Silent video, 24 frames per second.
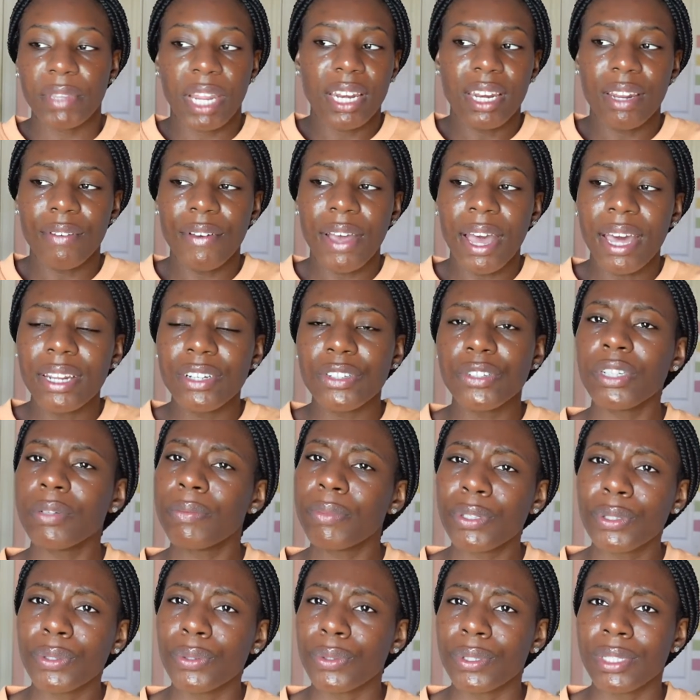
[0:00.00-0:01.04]
I never had a dream
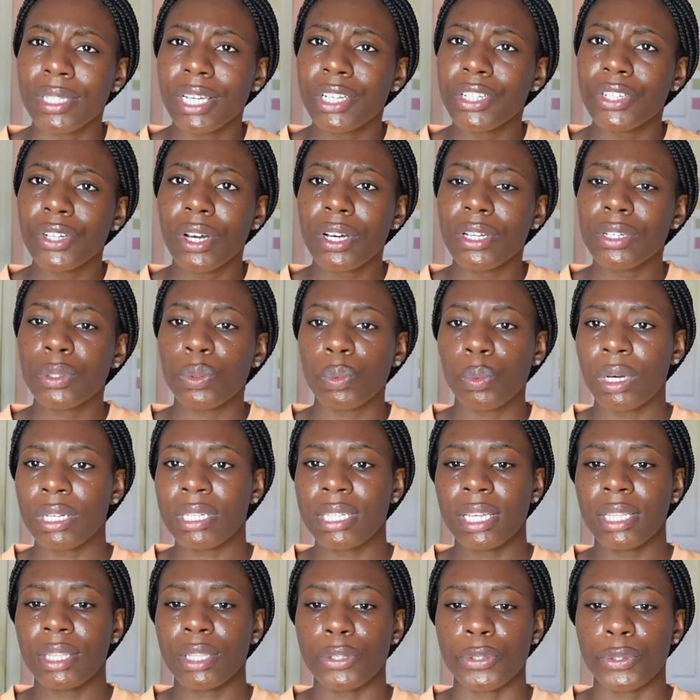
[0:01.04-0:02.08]
school. St. John's
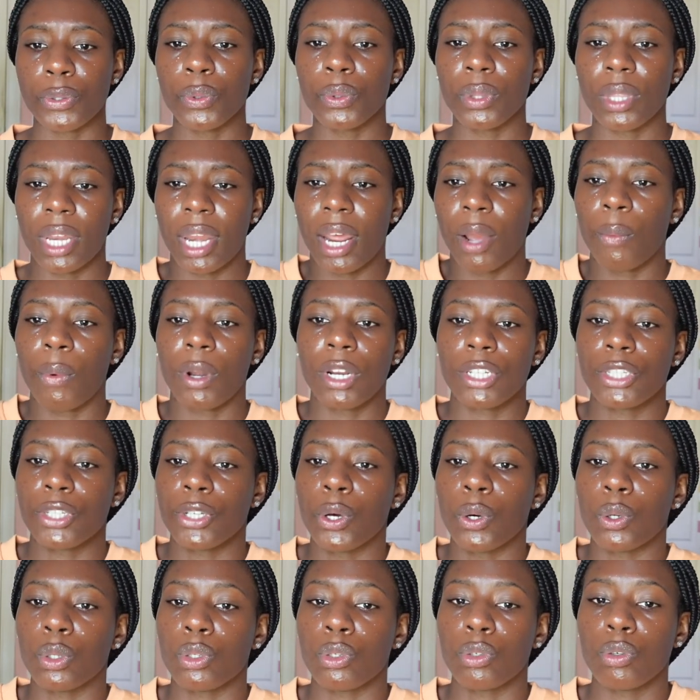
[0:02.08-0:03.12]
wasn't the school that I wanted to
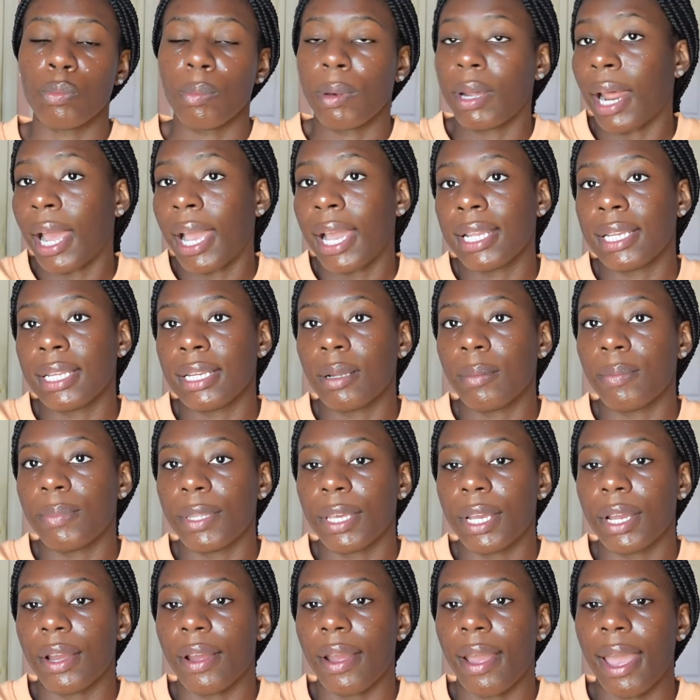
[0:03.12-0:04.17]
go to, but I ended up
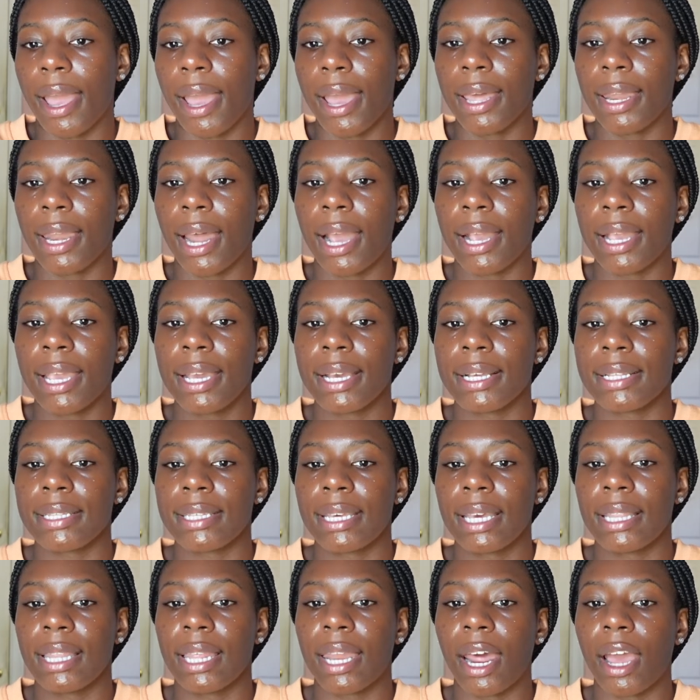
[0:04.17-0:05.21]
there. And I can't
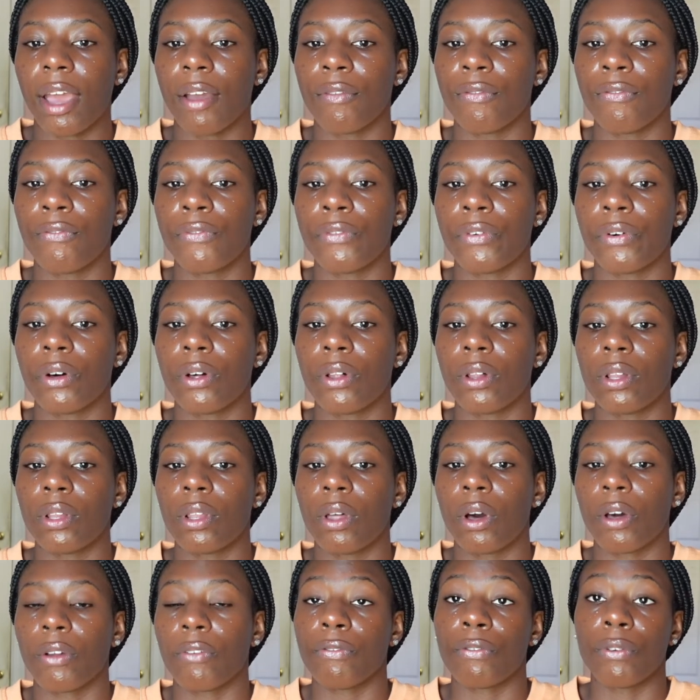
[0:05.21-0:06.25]
say that I full
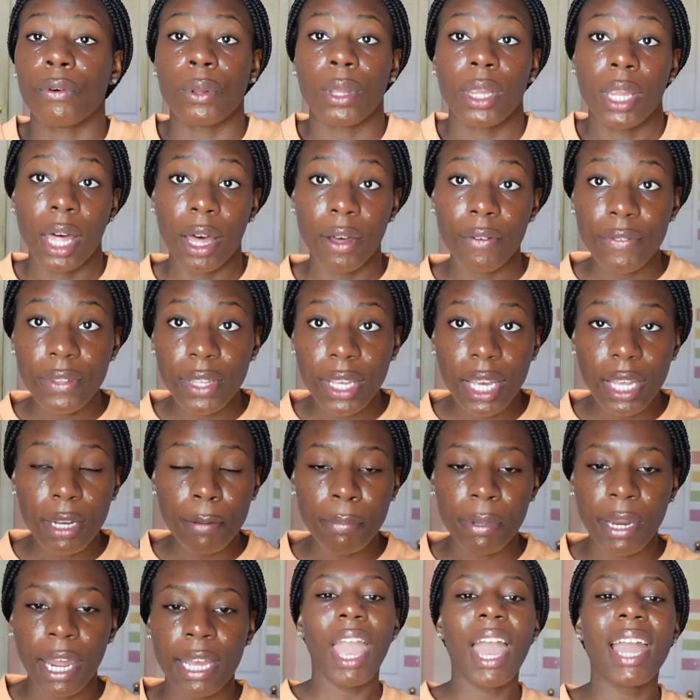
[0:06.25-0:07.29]
on full loved it,
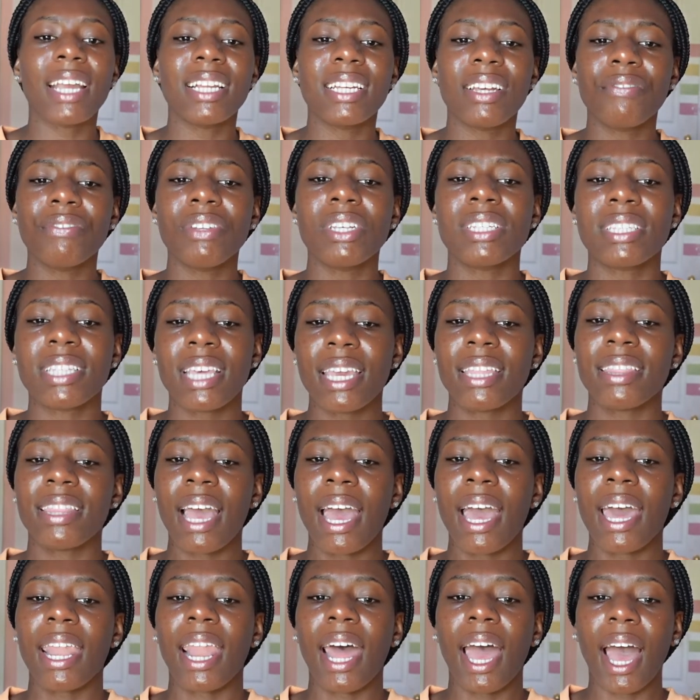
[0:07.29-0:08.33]
but I can definitely say
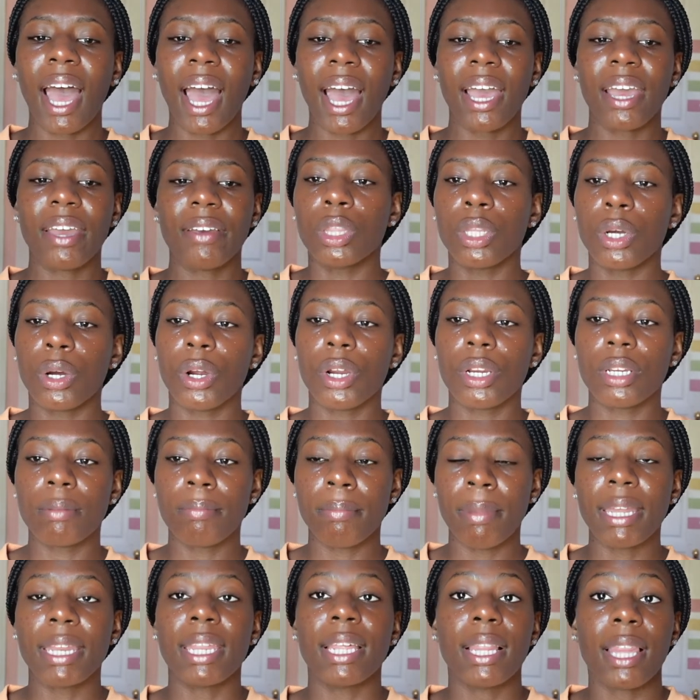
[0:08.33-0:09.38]
that I learned
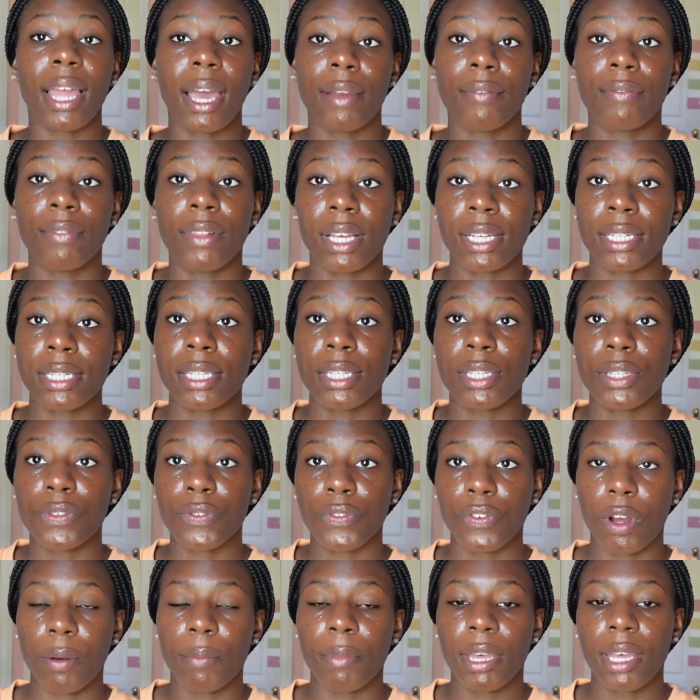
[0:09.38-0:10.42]
many life lessons
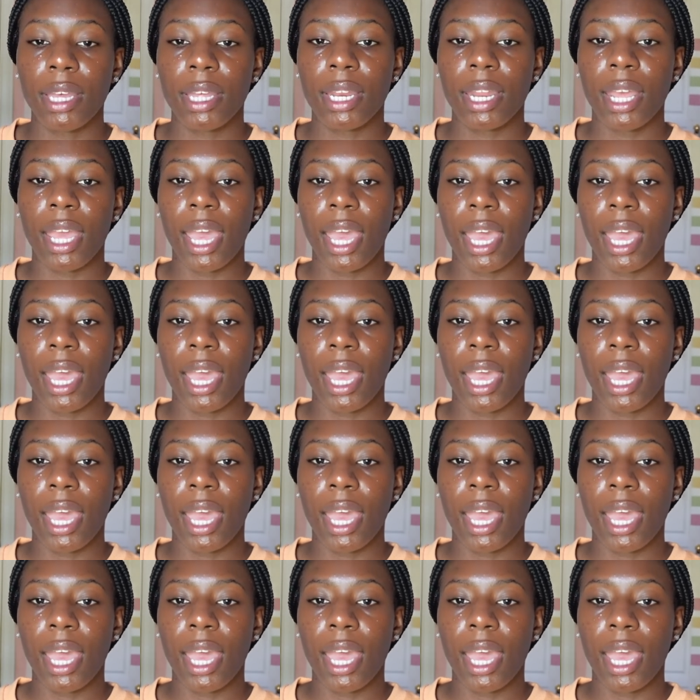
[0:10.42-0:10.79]
from it.